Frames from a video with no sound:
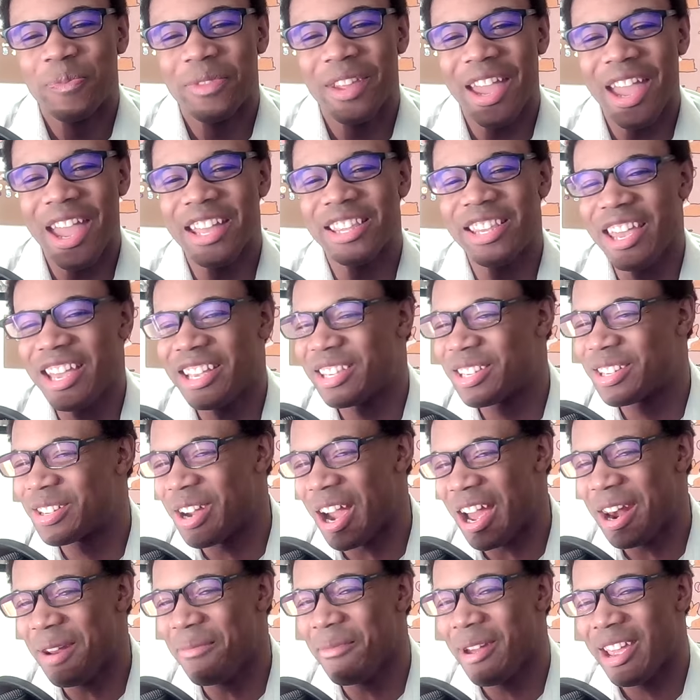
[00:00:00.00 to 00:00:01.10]
it's
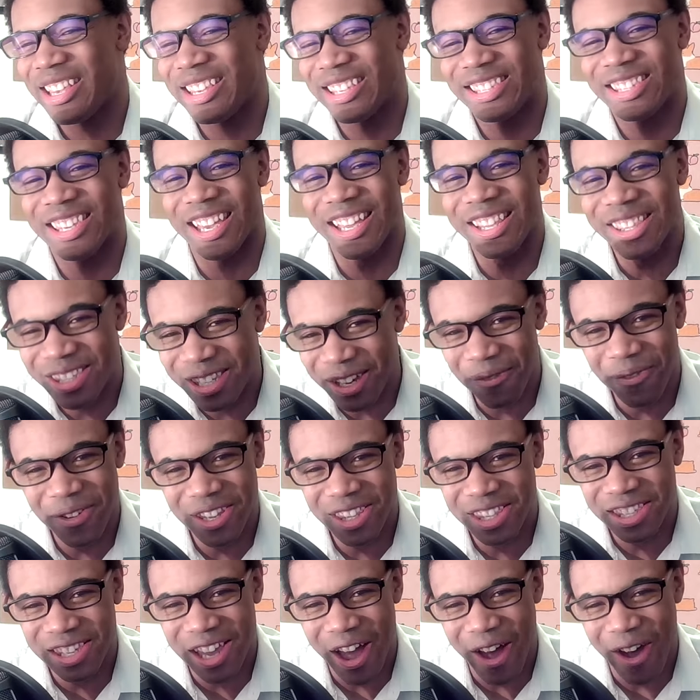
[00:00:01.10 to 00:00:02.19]
trying to make sense of
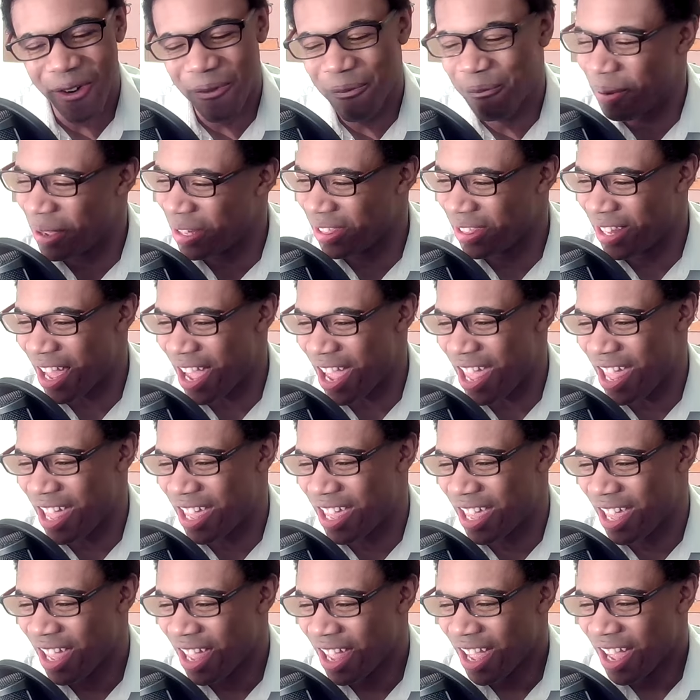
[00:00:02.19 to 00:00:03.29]
itself, but
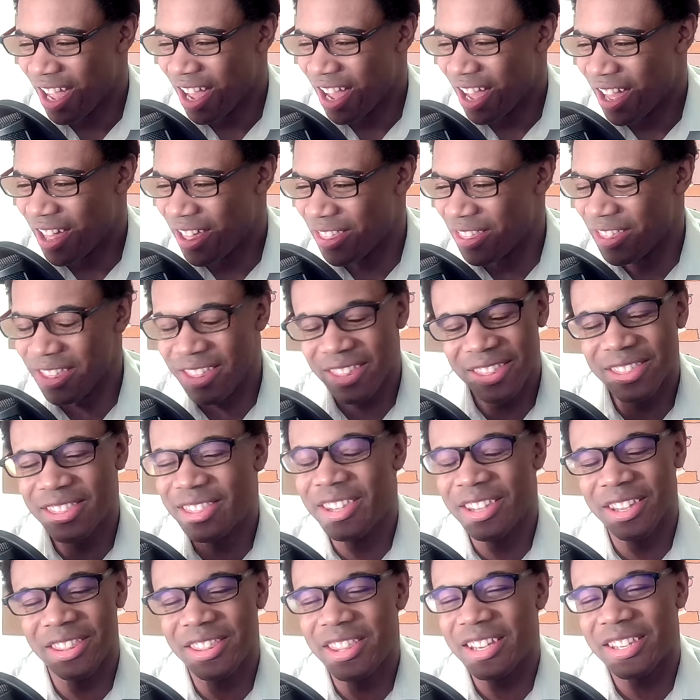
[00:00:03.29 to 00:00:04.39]
like,
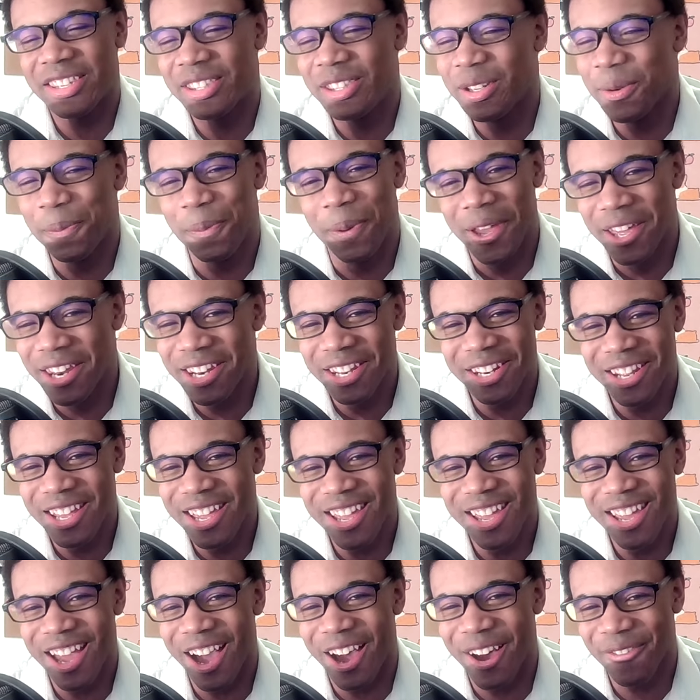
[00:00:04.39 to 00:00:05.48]
the
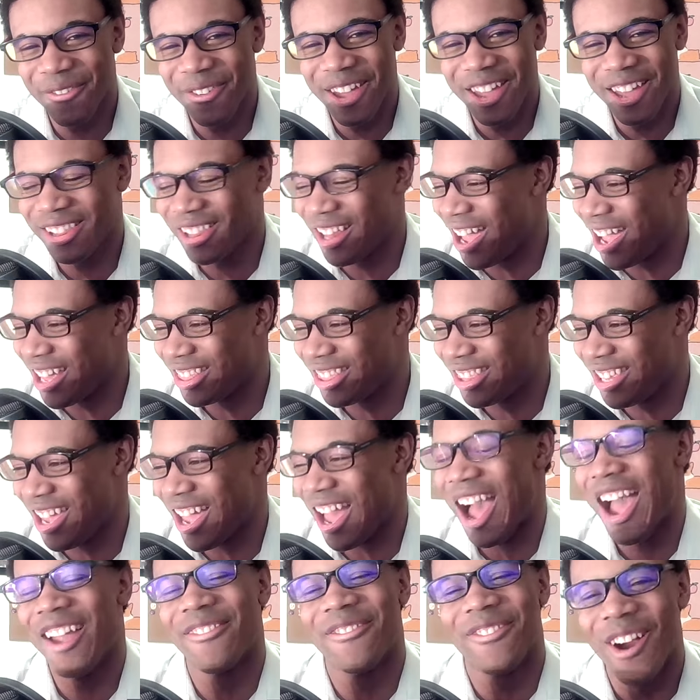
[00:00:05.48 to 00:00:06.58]
stupidity of it, like the
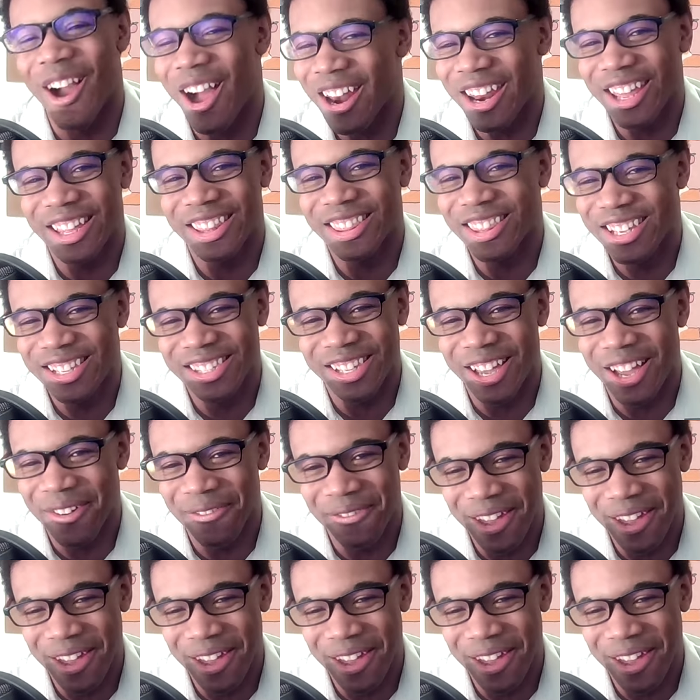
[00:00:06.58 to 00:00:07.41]
ironicness of